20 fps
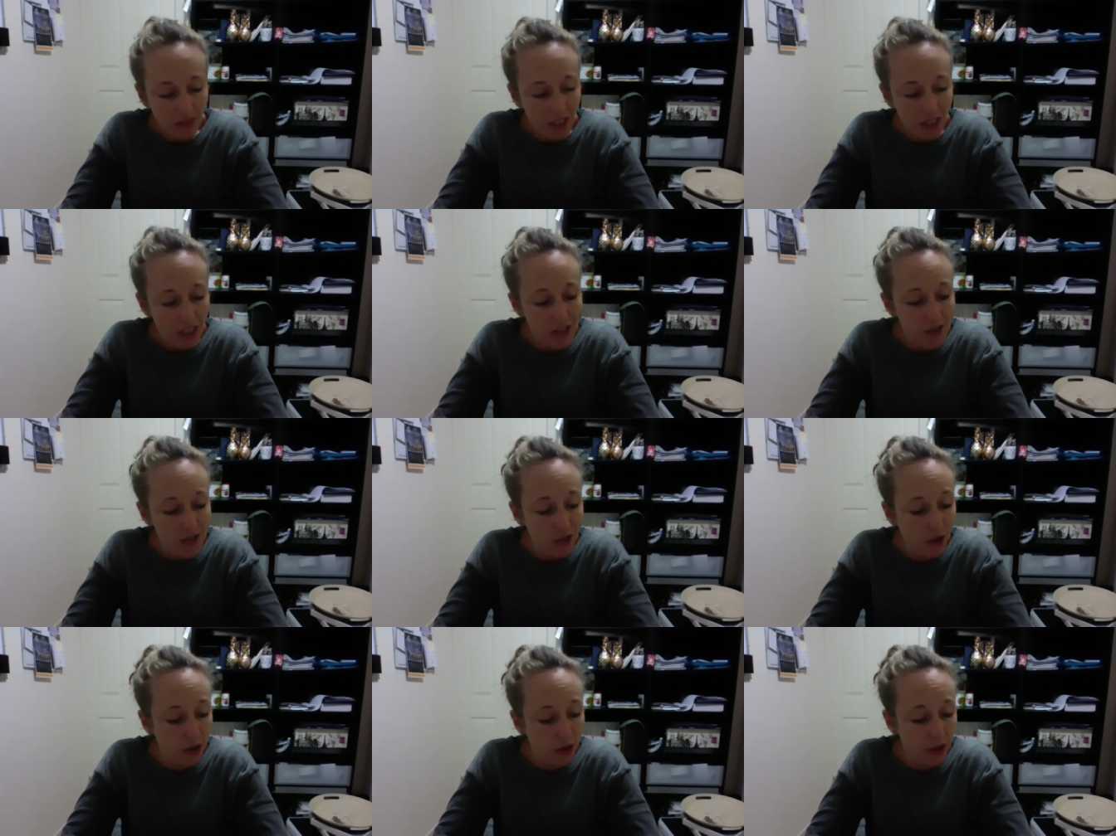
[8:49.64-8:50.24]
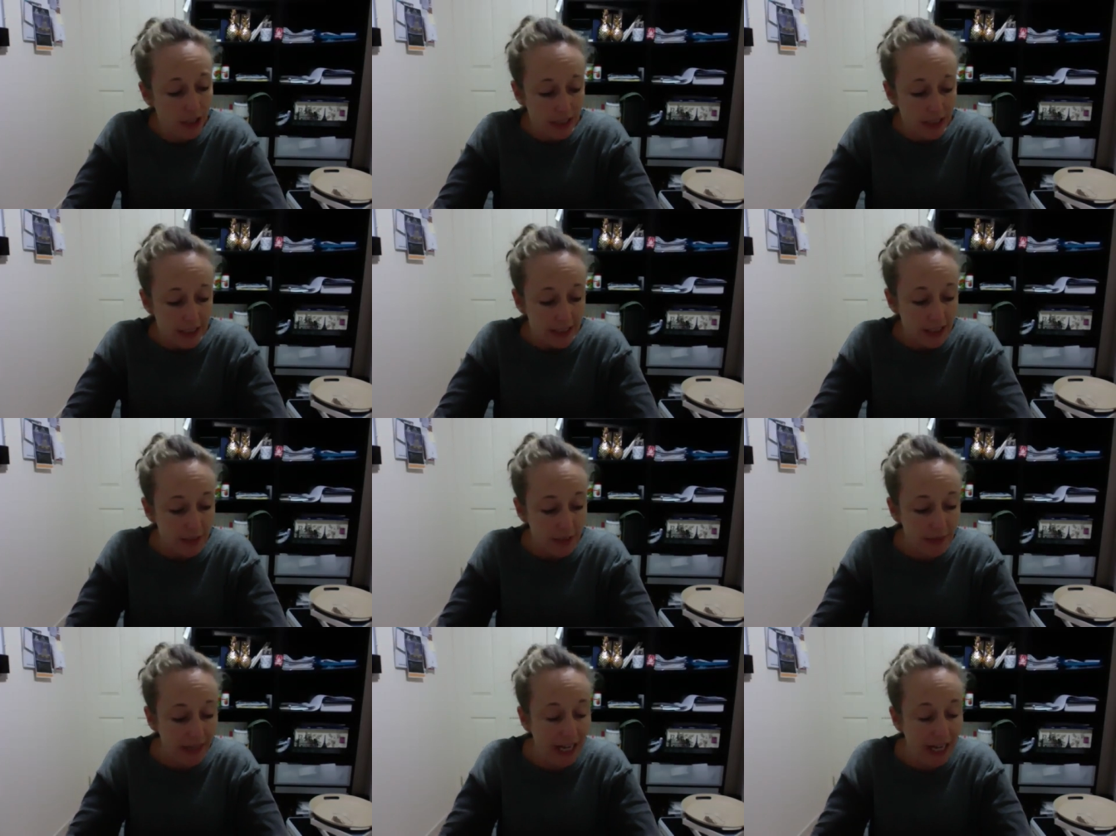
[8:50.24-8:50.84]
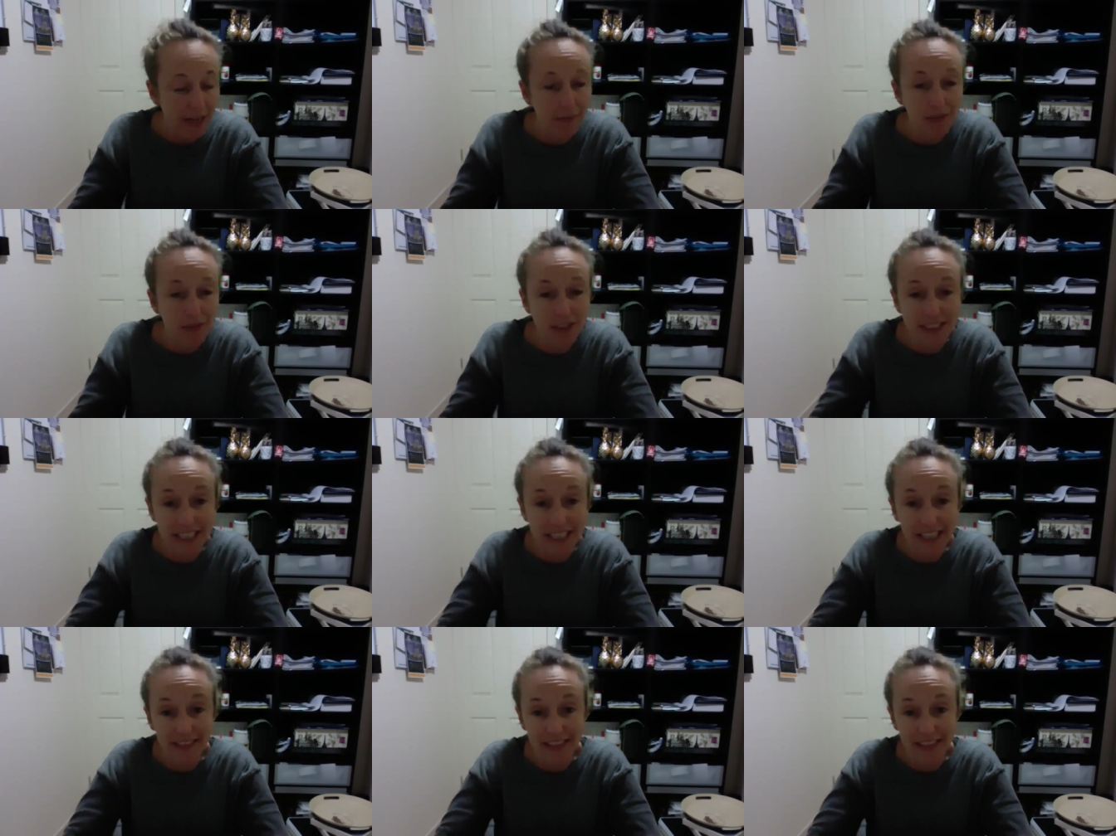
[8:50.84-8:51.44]
So to be able to
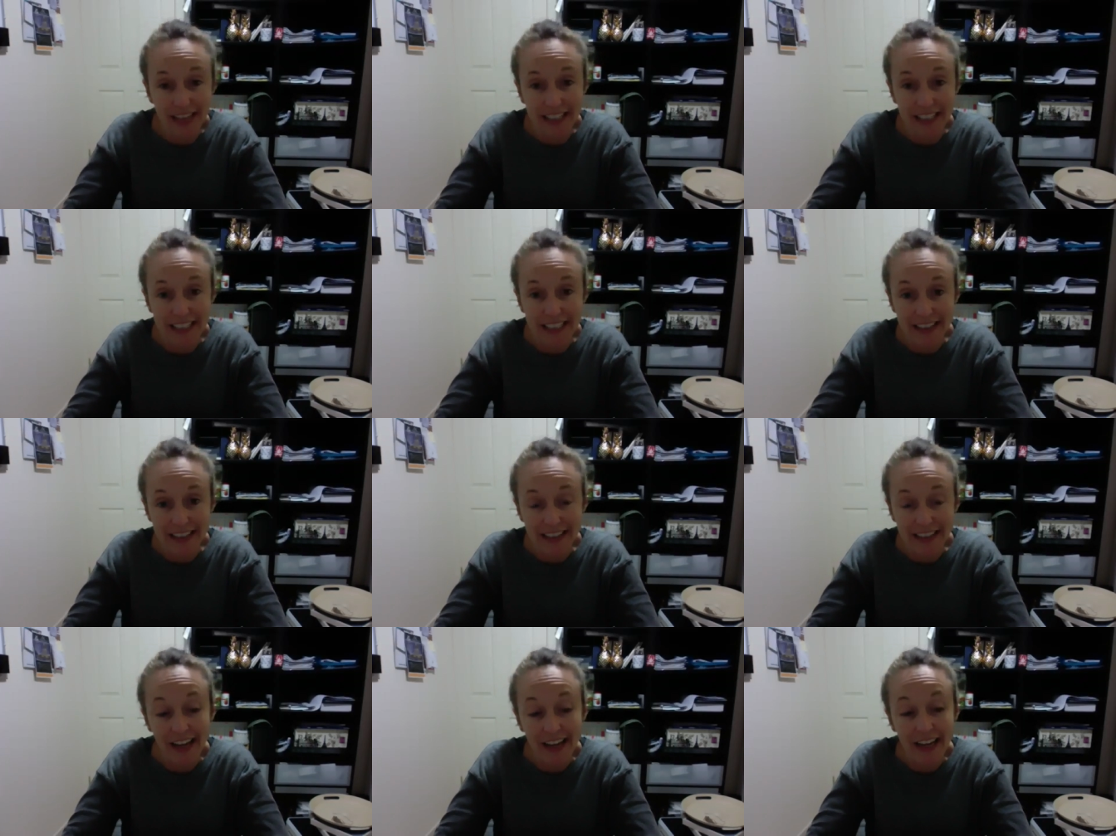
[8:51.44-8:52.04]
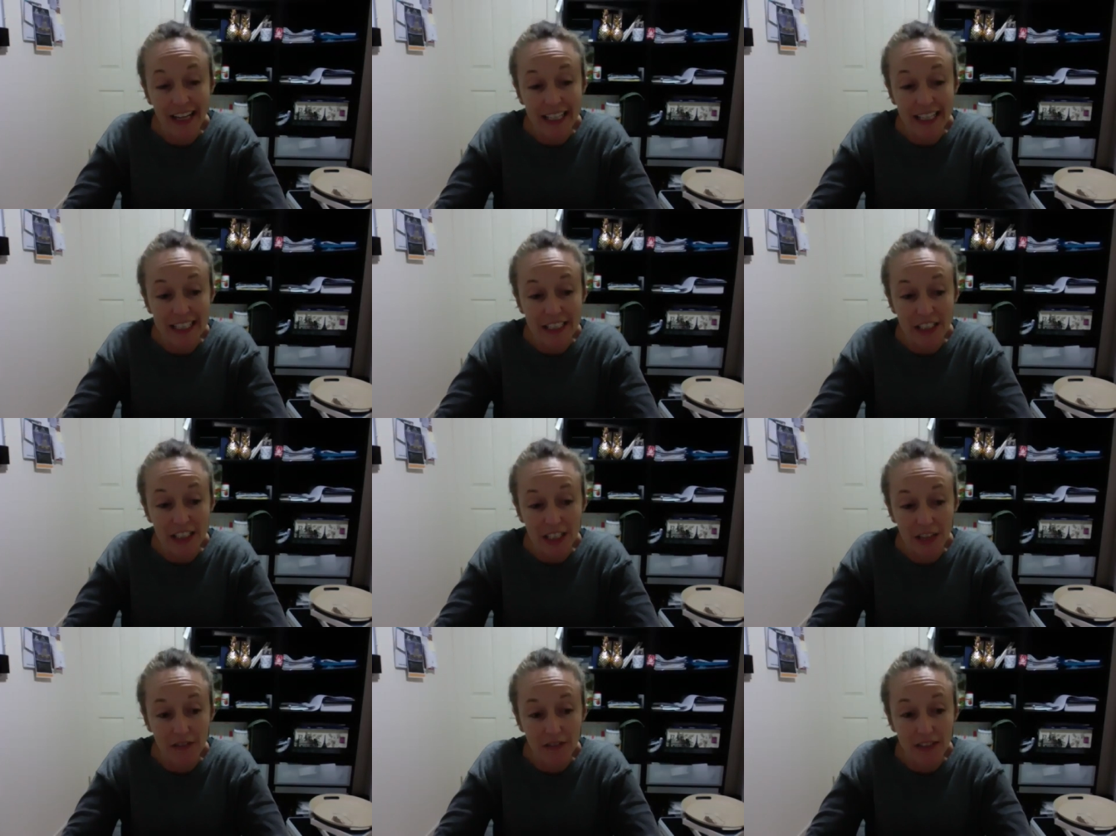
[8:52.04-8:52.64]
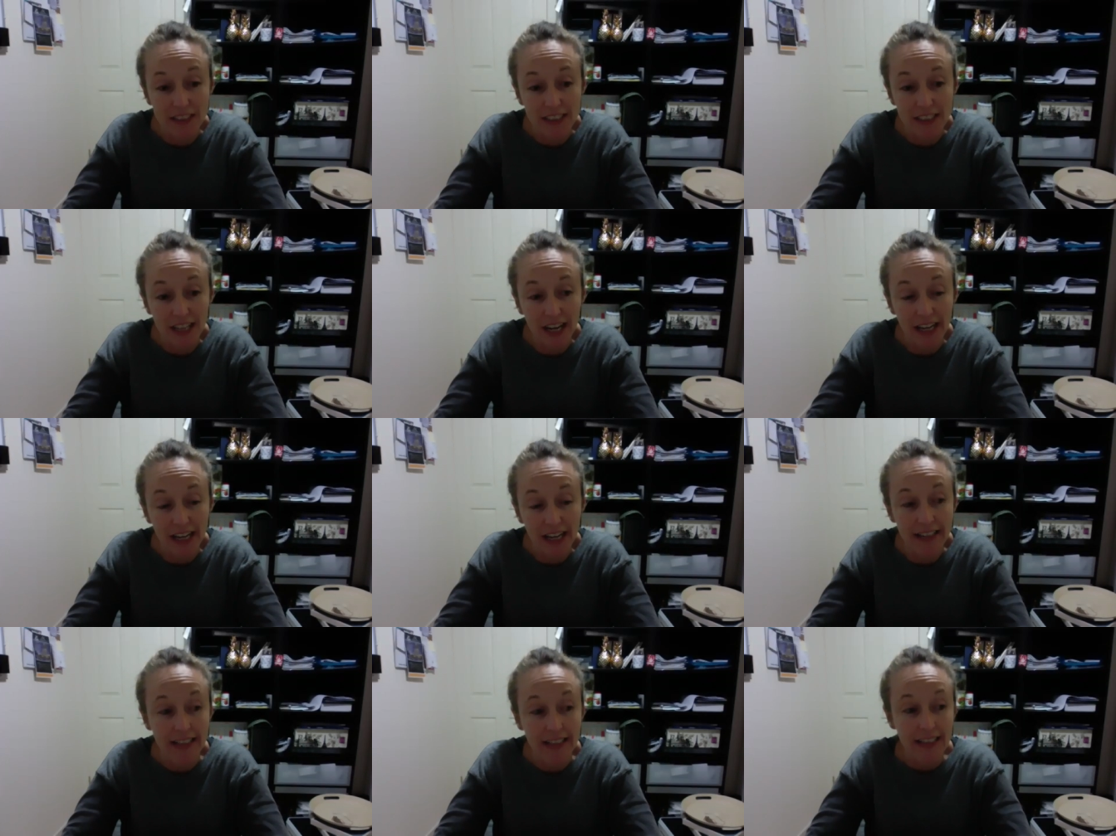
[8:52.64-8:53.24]
get that in there each and every
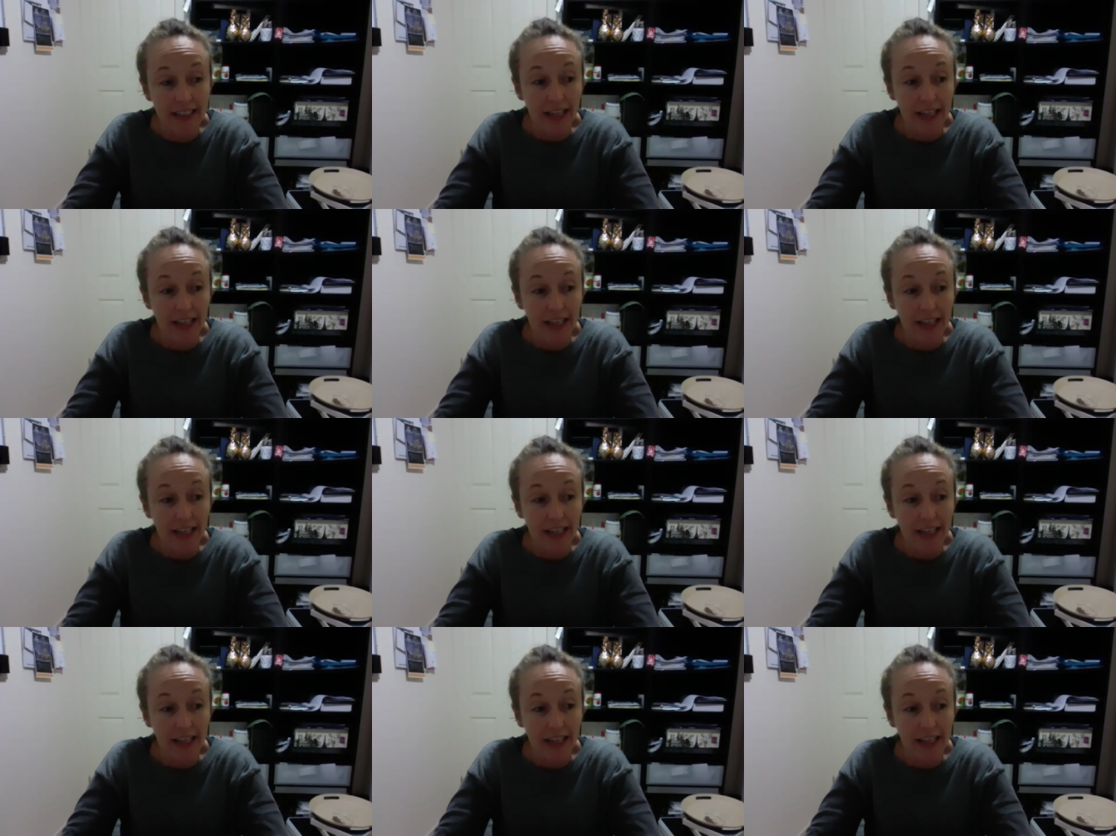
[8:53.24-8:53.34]
day,